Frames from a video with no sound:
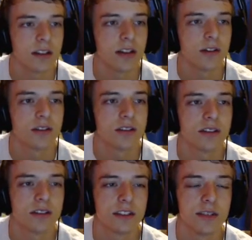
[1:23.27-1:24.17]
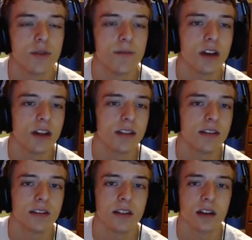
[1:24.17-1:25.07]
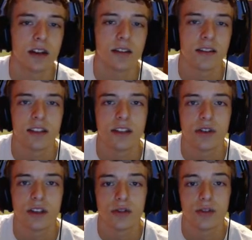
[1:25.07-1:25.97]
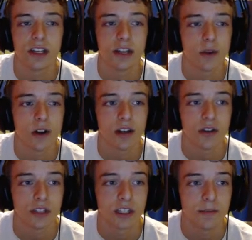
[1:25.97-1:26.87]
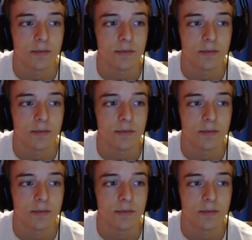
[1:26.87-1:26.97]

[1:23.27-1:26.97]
there's Z-Move Mon in this league, you can use any Mon on your team,